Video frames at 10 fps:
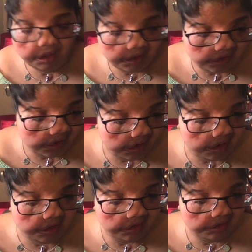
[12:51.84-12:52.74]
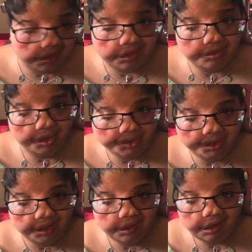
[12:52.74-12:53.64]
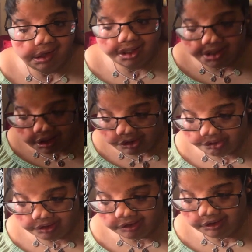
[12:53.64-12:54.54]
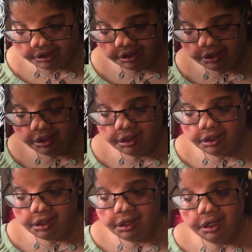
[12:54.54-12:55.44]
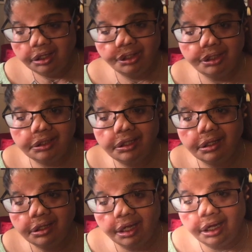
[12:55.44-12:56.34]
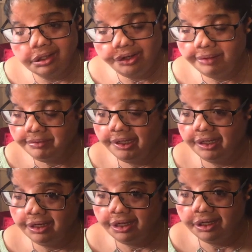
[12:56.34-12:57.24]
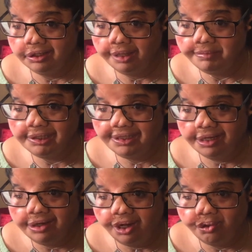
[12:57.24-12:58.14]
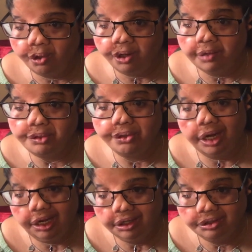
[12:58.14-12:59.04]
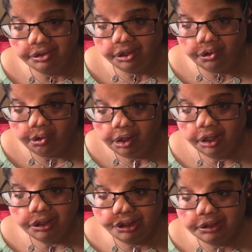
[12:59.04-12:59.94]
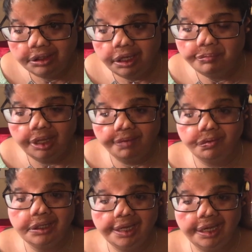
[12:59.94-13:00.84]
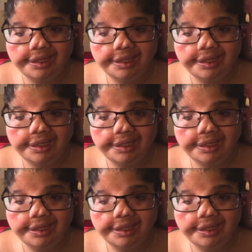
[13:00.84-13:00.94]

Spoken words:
And that's not good. Luckily, Tommy Ariani did not go off track, She kept everything